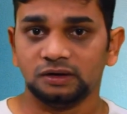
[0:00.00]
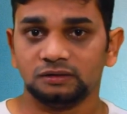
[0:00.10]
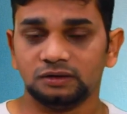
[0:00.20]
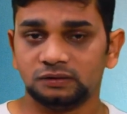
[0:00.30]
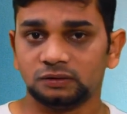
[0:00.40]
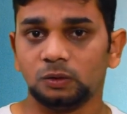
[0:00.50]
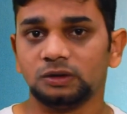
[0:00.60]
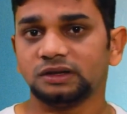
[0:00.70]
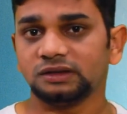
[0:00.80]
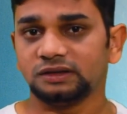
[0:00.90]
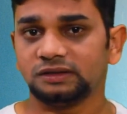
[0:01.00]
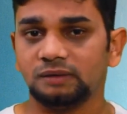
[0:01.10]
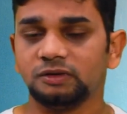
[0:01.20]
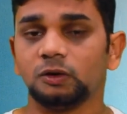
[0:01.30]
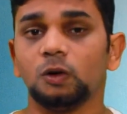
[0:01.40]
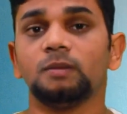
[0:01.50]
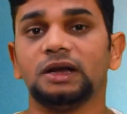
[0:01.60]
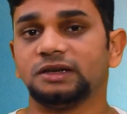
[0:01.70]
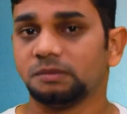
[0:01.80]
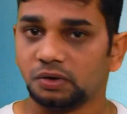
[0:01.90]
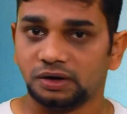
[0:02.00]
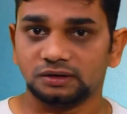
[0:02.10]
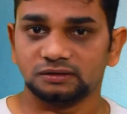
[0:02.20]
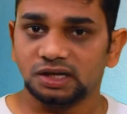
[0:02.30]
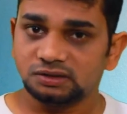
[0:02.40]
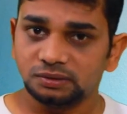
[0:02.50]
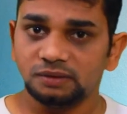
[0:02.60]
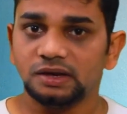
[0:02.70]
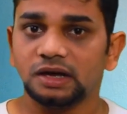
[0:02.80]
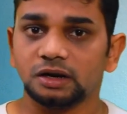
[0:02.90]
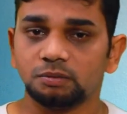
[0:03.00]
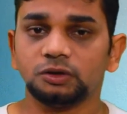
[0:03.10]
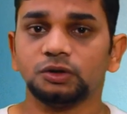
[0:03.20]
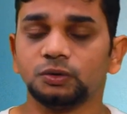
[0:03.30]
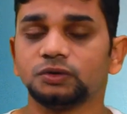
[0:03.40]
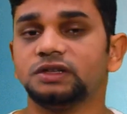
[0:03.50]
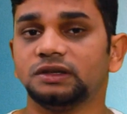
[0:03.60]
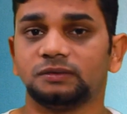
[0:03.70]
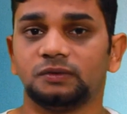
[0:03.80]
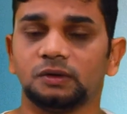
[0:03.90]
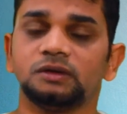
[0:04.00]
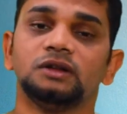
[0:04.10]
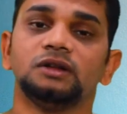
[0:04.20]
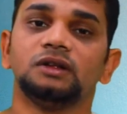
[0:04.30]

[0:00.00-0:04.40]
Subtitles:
This solder is having low melting point. That's why we are able to use this for